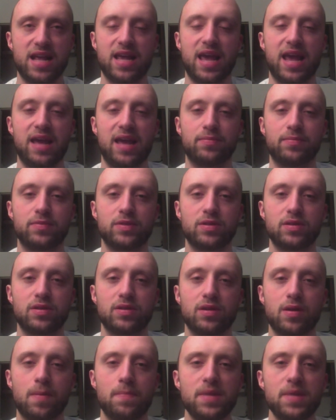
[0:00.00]
games,
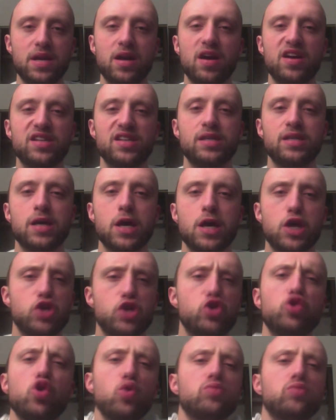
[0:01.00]
because
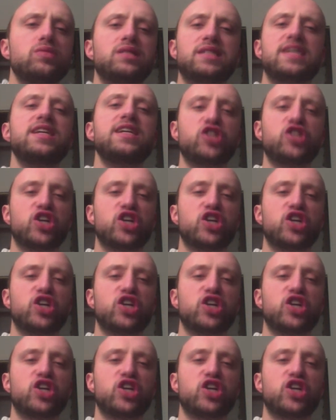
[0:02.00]
you don't teach